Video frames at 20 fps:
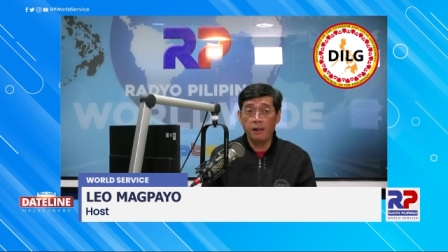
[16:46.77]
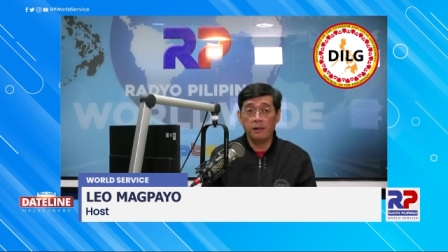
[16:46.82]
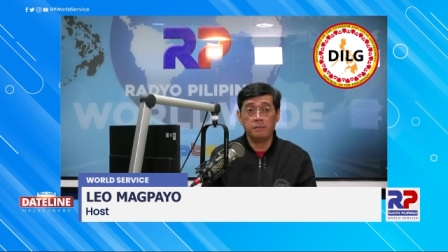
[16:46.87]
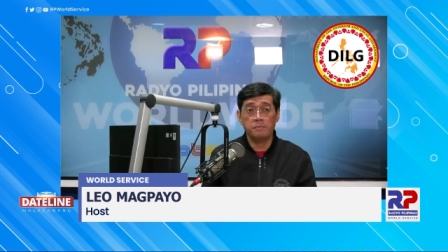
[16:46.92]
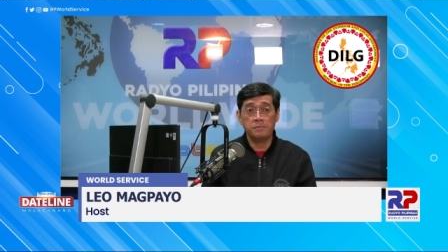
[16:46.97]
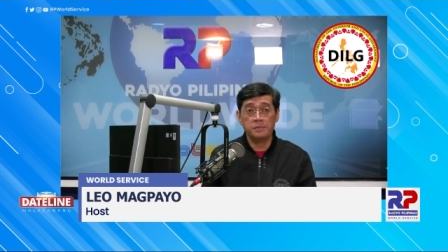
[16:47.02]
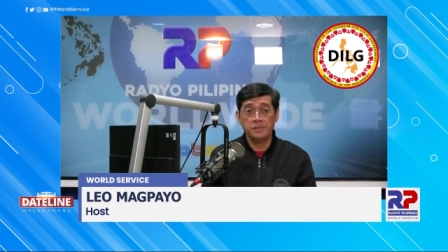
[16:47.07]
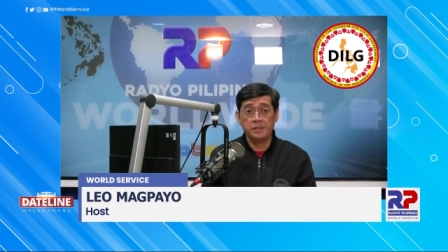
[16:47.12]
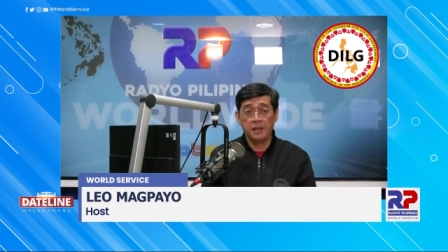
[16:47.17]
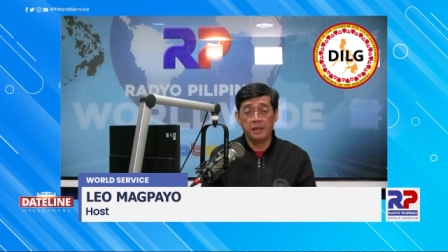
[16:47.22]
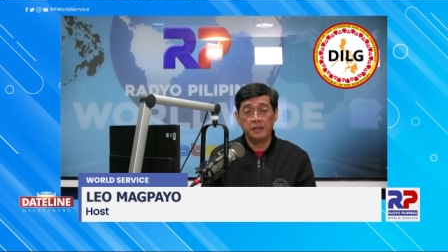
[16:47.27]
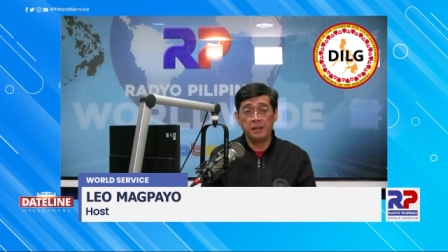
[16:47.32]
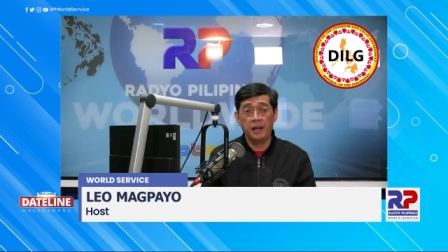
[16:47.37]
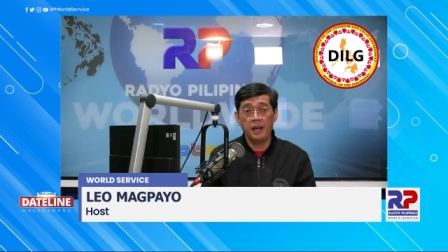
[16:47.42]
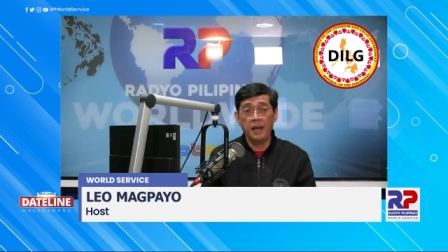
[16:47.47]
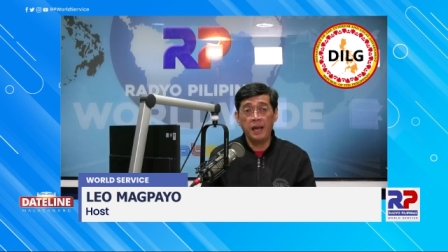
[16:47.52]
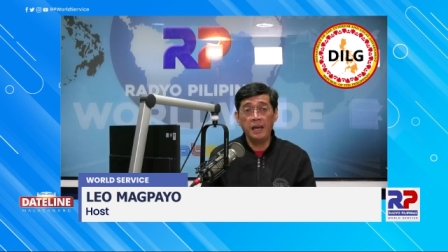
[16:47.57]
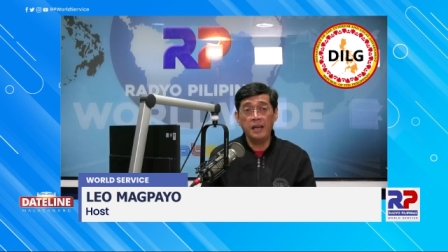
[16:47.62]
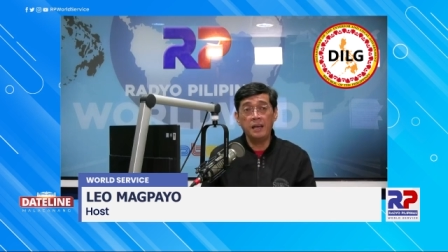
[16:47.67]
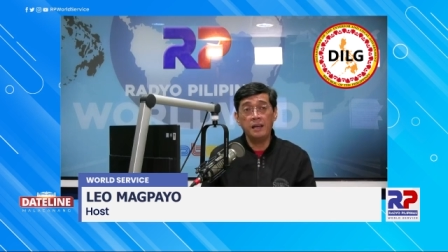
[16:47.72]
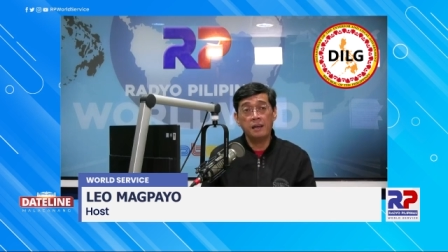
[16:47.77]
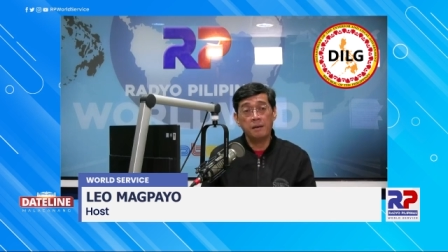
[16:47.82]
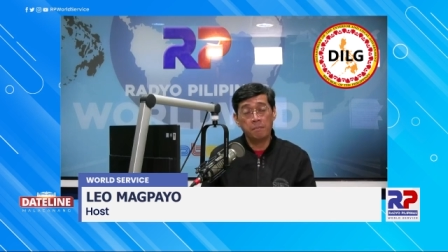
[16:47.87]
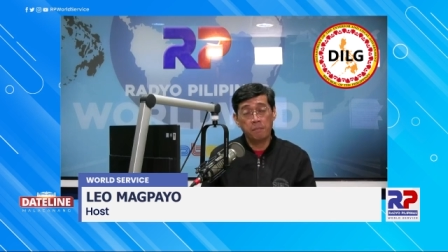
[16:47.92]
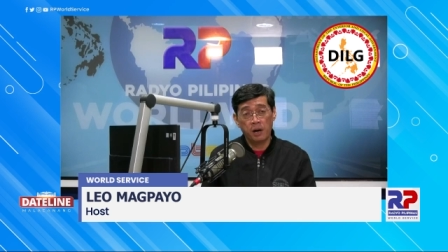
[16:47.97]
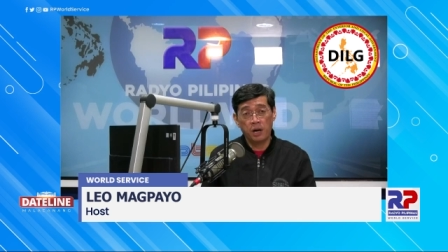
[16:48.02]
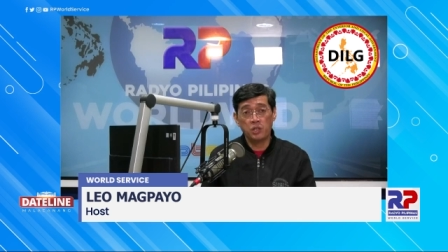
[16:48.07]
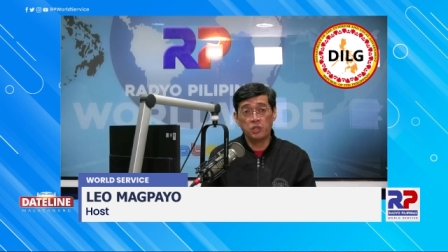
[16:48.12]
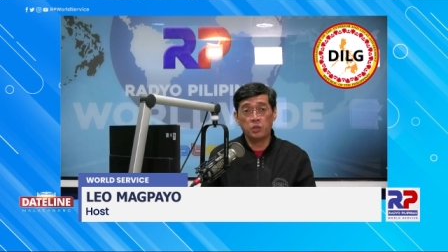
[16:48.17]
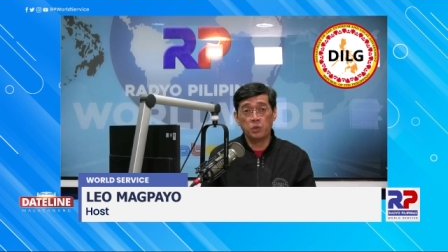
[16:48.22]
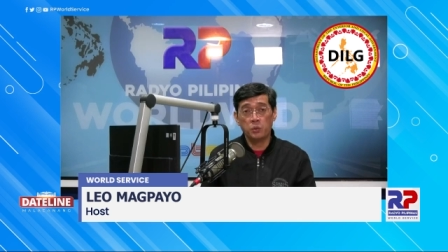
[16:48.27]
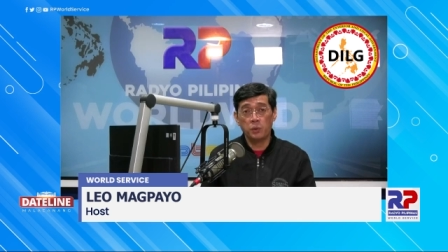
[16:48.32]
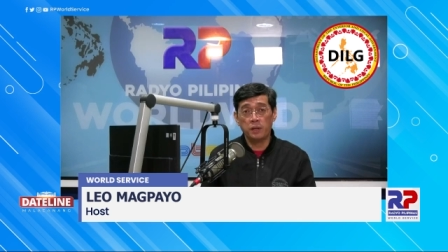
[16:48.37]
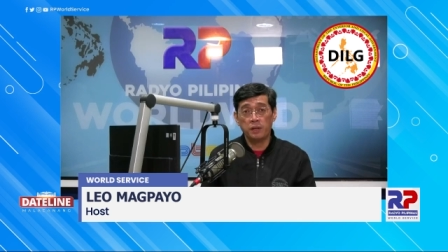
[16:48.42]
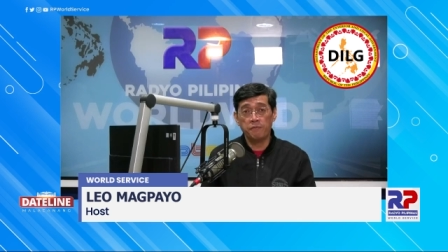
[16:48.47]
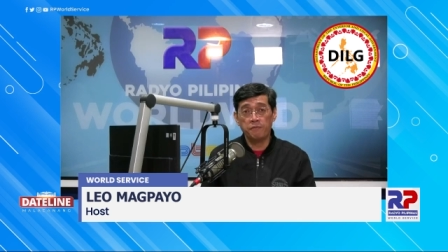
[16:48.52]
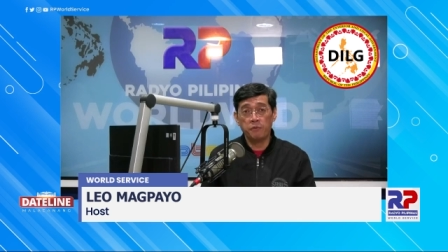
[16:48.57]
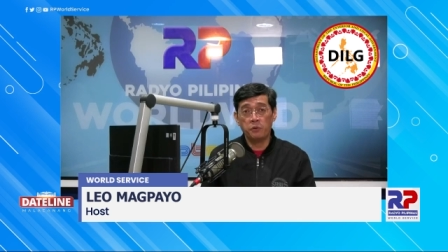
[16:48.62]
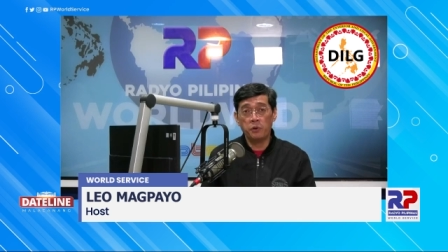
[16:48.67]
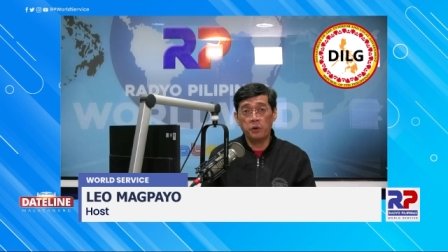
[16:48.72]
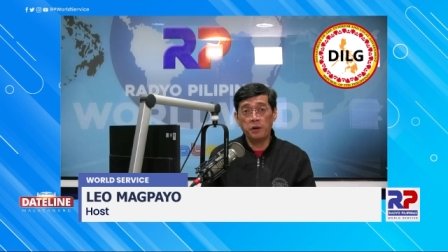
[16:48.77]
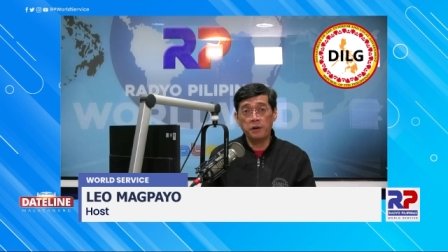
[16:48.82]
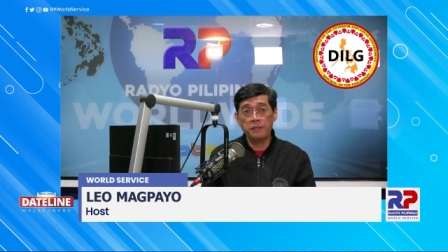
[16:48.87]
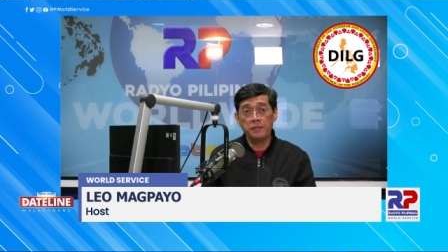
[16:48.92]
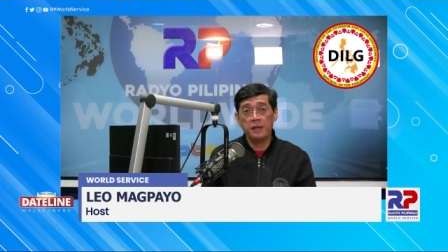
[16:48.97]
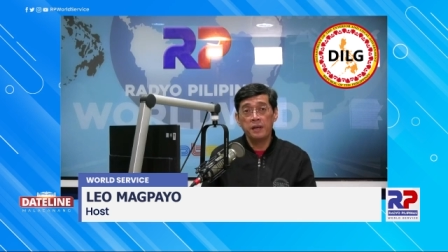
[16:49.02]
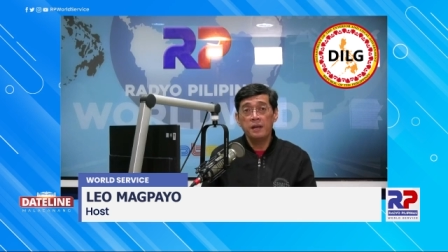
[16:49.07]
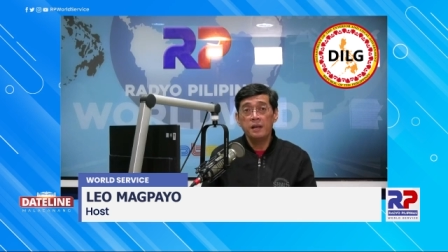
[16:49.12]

Sunday, March 24th